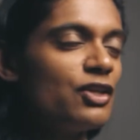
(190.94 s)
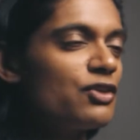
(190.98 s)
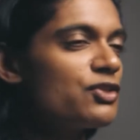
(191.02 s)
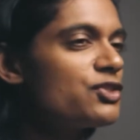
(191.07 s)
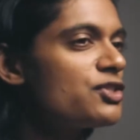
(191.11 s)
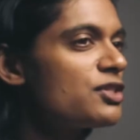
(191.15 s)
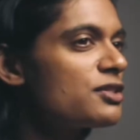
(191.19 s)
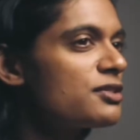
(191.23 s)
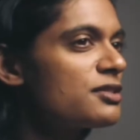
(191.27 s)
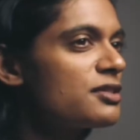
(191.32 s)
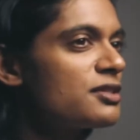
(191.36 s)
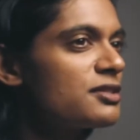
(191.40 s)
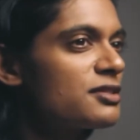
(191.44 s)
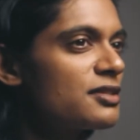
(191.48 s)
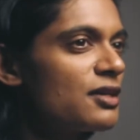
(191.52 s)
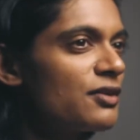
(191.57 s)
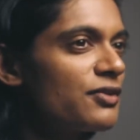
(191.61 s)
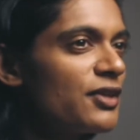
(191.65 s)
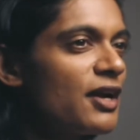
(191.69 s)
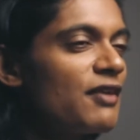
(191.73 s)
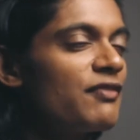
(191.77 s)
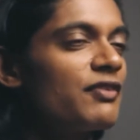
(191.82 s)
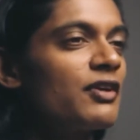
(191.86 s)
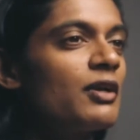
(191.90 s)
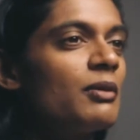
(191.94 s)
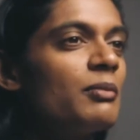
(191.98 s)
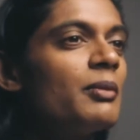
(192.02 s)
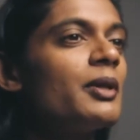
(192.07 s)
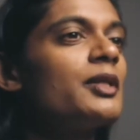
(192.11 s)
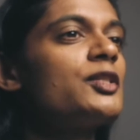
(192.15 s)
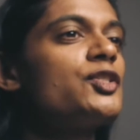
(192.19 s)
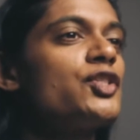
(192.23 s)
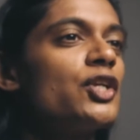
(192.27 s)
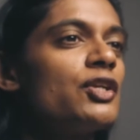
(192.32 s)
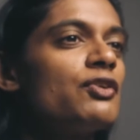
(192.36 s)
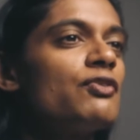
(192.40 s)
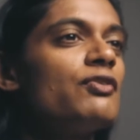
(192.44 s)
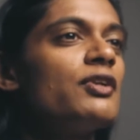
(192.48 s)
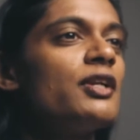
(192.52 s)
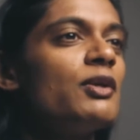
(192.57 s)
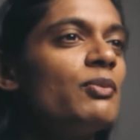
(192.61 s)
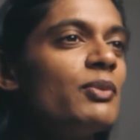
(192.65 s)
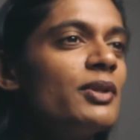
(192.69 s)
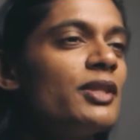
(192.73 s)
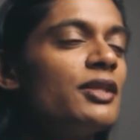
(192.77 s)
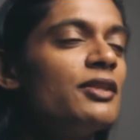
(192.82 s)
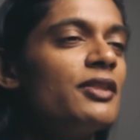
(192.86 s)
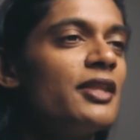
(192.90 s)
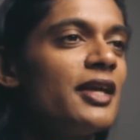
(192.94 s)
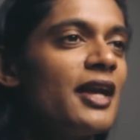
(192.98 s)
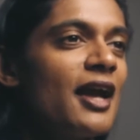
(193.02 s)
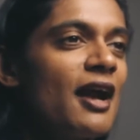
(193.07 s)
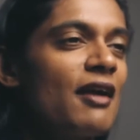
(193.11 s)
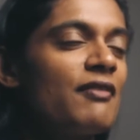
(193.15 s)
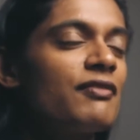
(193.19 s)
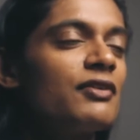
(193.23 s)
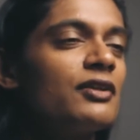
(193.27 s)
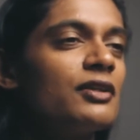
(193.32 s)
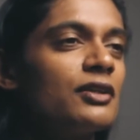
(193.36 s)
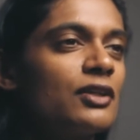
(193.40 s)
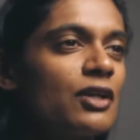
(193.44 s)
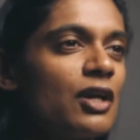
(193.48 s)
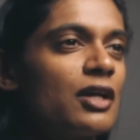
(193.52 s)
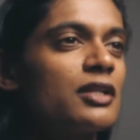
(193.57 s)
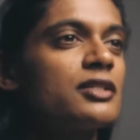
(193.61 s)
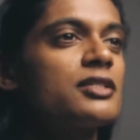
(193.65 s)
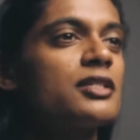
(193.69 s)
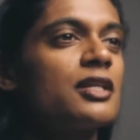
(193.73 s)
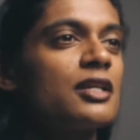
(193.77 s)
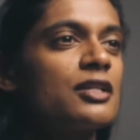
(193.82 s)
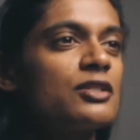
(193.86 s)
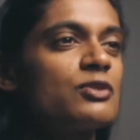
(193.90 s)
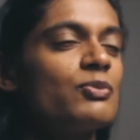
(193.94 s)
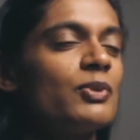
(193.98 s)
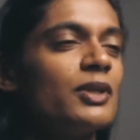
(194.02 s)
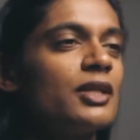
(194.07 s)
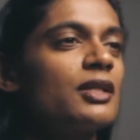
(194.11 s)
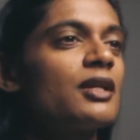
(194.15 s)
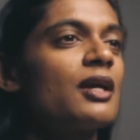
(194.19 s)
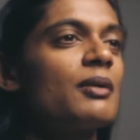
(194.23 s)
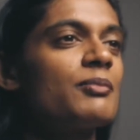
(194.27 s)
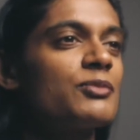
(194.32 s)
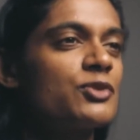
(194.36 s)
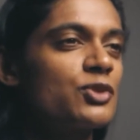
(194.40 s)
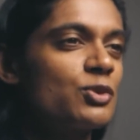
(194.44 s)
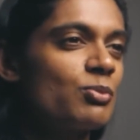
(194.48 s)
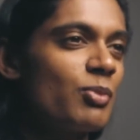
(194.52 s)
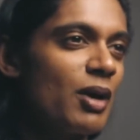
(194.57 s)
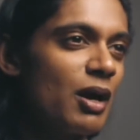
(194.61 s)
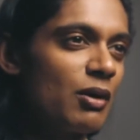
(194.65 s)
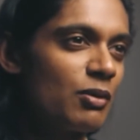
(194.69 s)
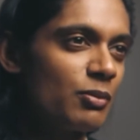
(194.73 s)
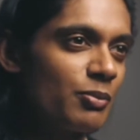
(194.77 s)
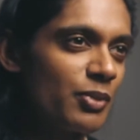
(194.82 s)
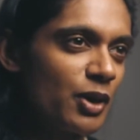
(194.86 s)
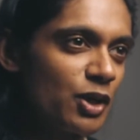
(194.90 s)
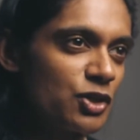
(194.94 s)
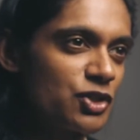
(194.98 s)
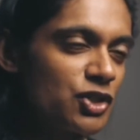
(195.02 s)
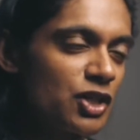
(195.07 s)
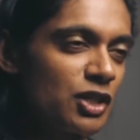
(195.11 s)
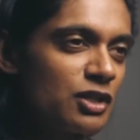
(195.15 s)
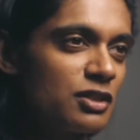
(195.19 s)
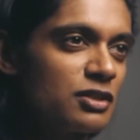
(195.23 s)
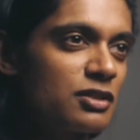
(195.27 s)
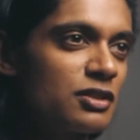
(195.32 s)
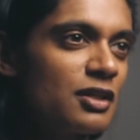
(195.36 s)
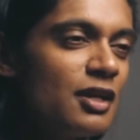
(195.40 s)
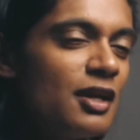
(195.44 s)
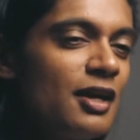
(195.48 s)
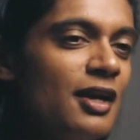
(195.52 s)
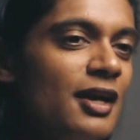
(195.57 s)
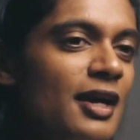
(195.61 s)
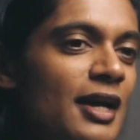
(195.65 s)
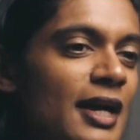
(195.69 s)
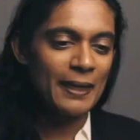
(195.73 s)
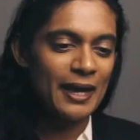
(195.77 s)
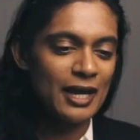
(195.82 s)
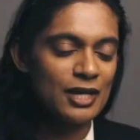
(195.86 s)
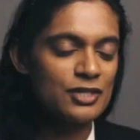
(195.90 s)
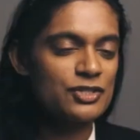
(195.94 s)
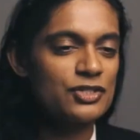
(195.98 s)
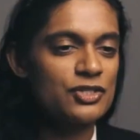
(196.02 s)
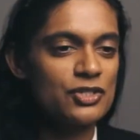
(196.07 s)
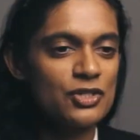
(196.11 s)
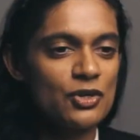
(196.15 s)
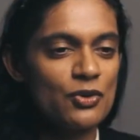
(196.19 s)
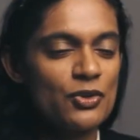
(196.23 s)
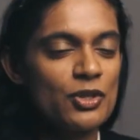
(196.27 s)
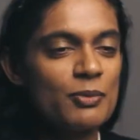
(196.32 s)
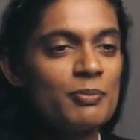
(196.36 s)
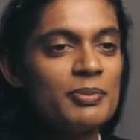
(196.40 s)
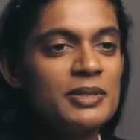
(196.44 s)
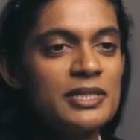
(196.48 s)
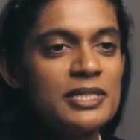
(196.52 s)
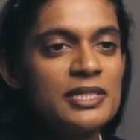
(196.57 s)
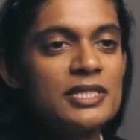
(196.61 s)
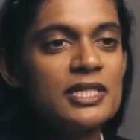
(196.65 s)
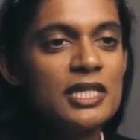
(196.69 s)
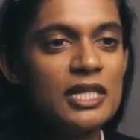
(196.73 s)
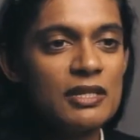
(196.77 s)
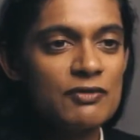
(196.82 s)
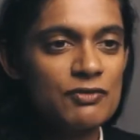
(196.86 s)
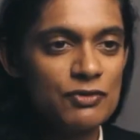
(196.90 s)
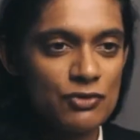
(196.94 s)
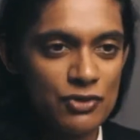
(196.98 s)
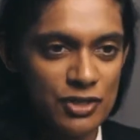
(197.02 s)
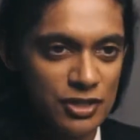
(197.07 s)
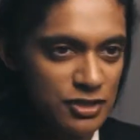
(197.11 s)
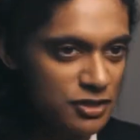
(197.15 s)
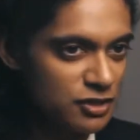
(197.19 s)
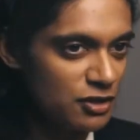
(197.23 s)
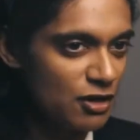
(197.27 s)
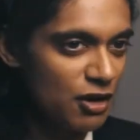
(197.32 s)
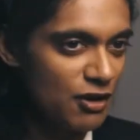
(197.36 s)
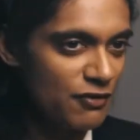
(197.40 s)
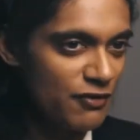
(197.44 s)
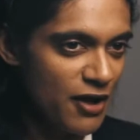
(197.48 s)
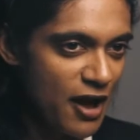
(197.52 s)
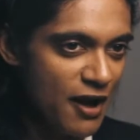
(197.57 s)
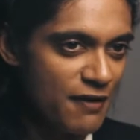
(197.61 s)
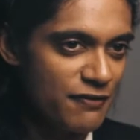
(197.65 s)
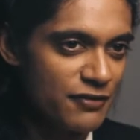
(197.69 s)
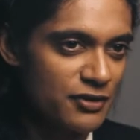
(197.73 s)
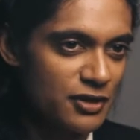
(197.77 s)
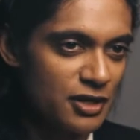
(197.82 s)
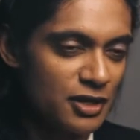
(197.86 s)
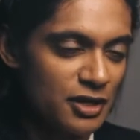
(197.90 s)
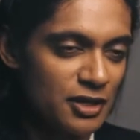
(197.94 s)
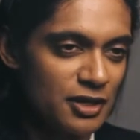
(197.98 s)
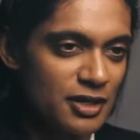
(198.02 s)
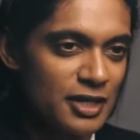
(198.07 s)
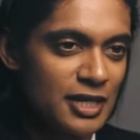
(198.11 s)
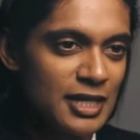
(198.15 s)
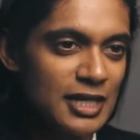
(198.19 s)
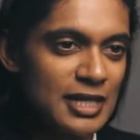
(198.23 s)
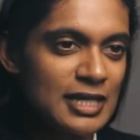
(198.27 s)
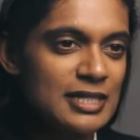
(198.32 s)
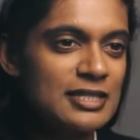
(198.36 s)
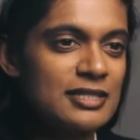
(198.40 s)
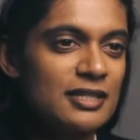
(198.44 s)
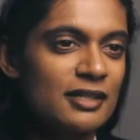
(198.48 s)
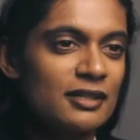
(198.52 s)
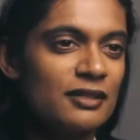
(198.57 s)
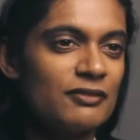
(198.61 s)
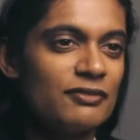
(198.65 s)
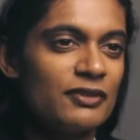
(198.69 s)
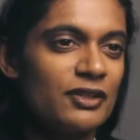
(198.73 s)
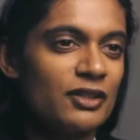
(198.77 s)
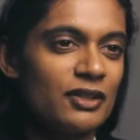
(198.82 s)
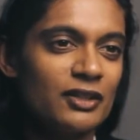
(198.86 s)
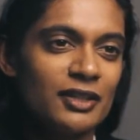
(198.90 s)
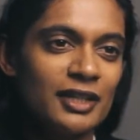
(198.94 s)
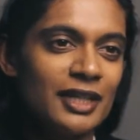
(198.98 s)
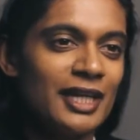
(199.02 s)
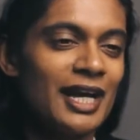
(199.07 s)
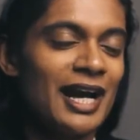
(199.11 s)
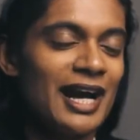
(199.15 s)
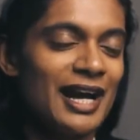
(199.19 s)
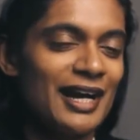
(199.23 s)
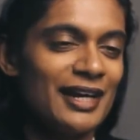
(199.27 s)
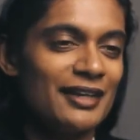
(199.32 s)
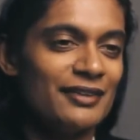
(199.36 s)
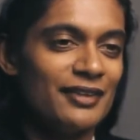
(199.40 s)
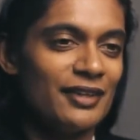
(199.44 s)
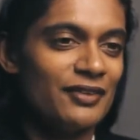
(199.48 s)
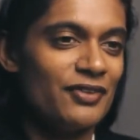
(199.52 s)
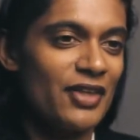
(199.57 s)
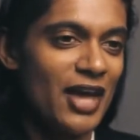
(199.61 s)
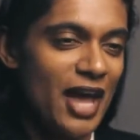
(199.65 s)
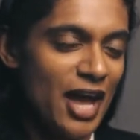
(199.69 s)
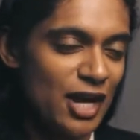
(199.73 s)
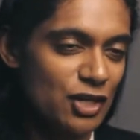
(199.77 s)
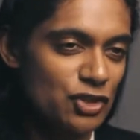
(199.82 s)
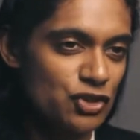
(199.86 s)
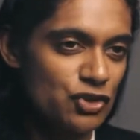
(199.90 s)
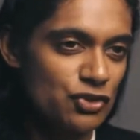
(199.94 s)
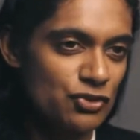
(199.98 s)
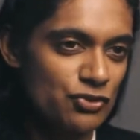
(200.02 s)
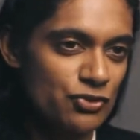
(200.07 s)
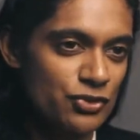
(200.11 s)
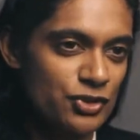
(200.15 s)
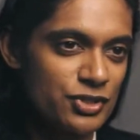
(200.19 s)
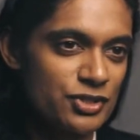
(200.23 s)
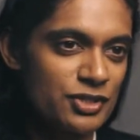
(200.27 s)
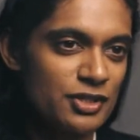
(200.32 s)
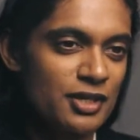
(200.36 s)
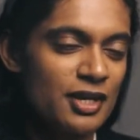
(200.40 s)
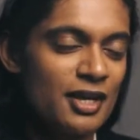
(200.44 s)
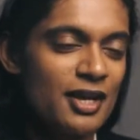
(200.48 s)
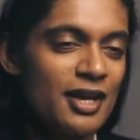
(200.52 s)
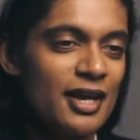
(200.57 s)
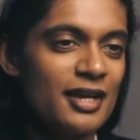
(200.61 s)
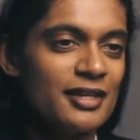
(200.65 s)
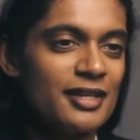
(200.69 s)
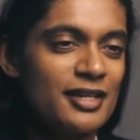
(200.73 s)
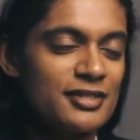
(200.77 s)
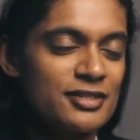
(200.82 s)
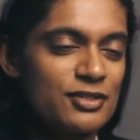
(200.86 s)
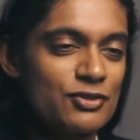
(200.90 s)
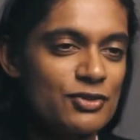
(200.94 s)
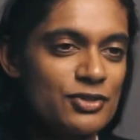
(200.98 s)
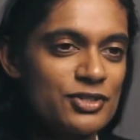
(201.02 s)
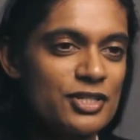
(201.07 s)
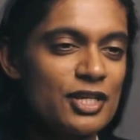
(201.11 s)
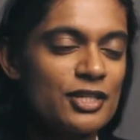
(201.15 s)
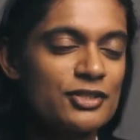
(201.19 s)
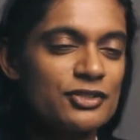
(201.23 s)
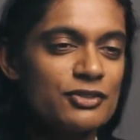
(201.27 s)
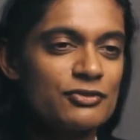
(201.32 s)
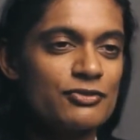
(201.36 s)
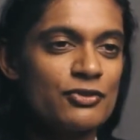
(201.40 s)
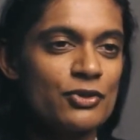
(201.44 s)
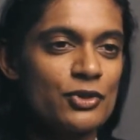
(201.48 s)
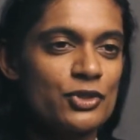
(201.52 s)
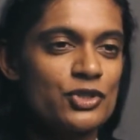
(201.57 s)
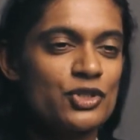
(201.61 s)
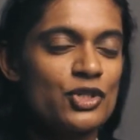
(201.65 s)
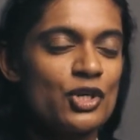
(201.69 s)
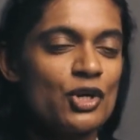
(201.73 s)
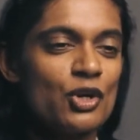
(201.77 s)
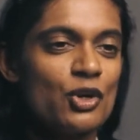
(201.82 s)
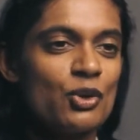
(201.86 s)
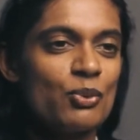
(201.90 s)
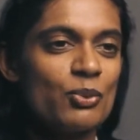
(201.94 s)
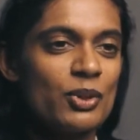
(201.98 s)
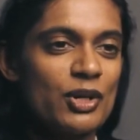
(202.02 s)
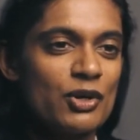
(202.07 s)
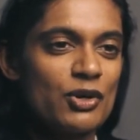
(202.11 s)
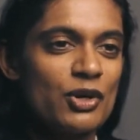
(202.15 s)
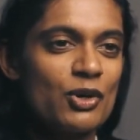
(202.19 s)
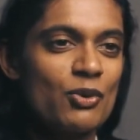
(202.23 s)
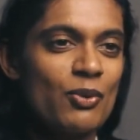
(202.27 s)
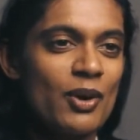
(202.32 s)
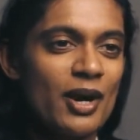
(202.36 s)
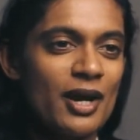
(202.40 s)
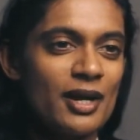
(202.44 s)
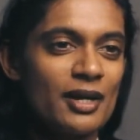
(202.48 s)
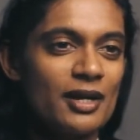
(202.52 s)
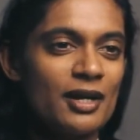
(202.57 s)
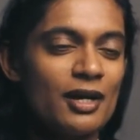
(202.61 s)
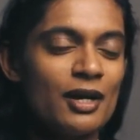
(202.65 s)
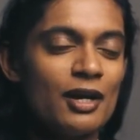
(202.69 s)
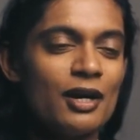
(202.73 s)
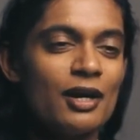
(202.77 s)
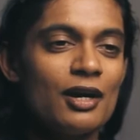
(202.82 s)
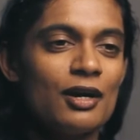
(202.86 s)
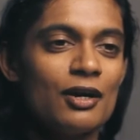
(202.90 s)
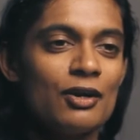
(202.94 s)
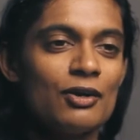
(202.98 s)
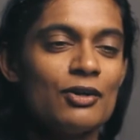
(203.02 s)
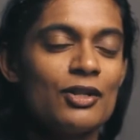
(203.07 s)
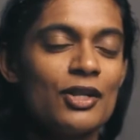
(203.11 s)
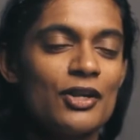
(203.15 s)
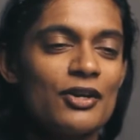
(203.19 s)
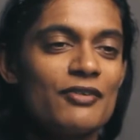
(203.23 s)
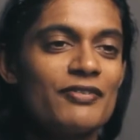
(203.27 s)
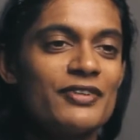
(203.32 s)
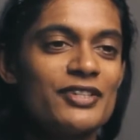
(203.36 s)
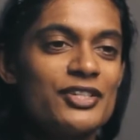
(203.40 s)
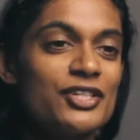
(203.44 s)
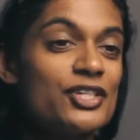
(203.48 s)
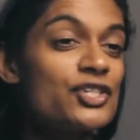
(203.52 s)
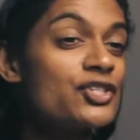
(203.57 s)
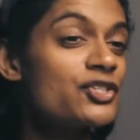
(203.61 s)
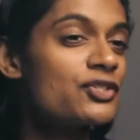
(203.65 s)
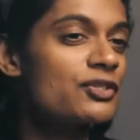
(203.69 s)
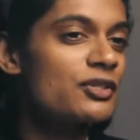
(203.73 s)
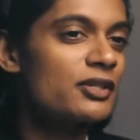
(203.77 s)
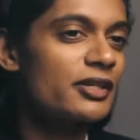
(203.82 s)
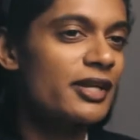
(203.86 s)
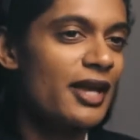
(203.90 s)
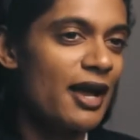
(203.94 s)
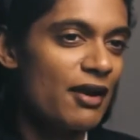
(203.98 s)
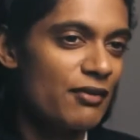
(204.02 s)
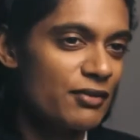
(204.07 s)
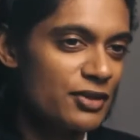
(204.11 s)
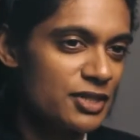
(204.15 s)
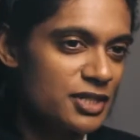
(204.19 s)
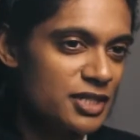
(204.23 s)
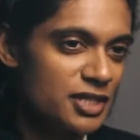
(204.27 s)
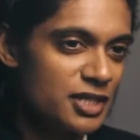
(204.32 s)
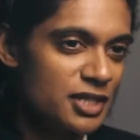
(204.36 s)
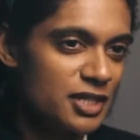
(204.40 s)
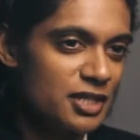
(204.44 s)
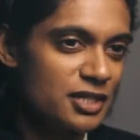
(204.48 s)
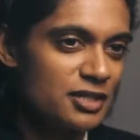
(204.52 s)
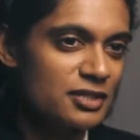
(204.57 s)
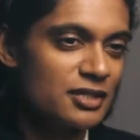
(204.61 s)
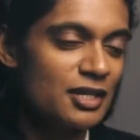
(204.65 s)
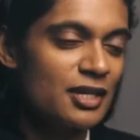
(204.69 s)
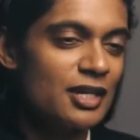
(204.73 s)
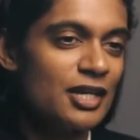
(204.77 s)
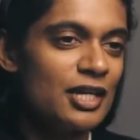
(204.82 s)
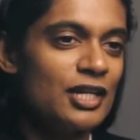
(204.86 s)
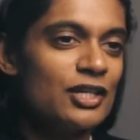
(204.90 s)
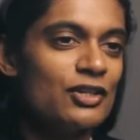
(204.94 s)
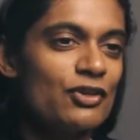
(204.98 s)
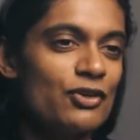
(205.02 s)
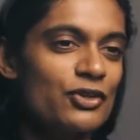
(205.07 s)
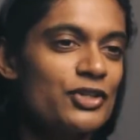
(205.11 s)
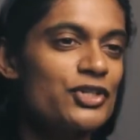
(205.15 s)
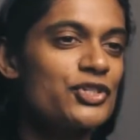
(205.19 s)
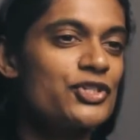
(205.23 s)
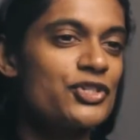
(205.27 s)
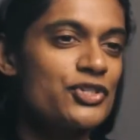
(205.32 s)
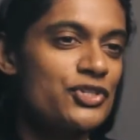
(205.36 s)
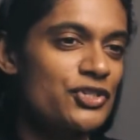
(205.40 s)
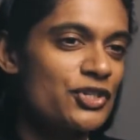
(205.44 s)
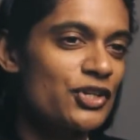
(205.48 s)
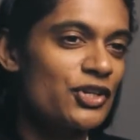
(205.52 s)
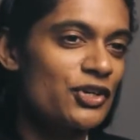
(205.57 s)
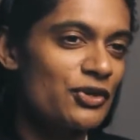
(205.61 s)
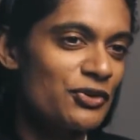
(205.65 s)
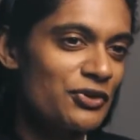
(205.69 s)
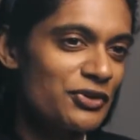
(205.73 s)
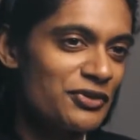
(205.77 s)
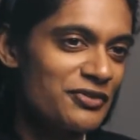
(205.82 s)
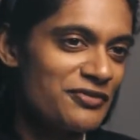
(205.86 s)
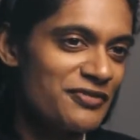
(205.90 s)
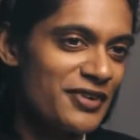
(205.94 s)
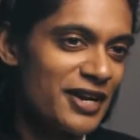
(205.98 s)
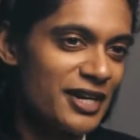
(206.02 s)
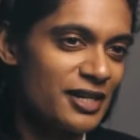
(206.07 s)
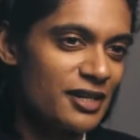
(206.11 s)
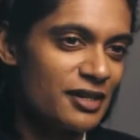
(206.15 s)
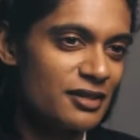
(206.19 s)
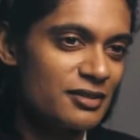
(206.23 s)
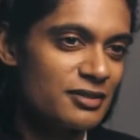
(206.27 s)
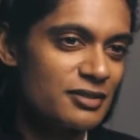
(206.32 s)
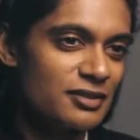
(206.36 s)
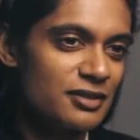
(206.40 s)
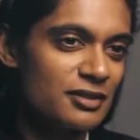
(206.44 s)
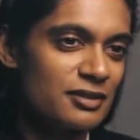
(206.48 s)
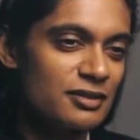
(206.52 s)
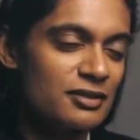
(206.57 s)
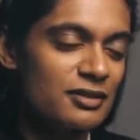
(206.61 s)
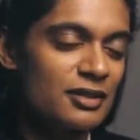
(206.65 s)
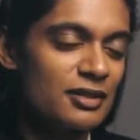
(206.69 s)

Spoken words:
not just in South Africa, but generally within the African context when it comes to power projects. As you know, the perceived risk of Africa is significantly higher than the actual risk, and as a result of which, we require a whole lot of additional guarantees in order to secure the financing.